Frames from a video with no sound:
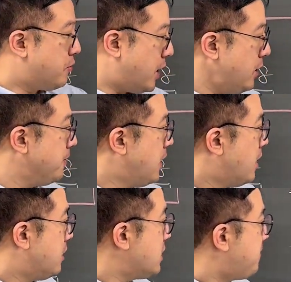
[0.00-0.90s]
right?
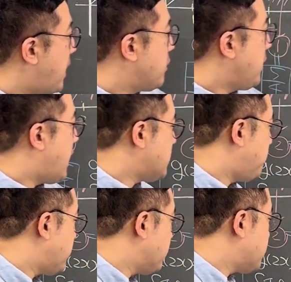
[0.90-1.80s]
This value has to
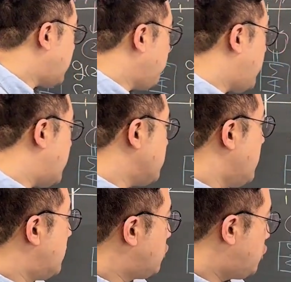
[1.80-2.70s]
be the same as
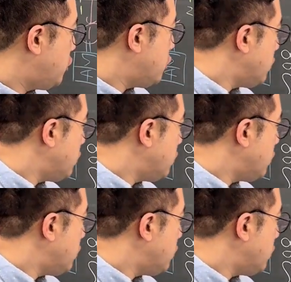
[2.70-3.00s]
2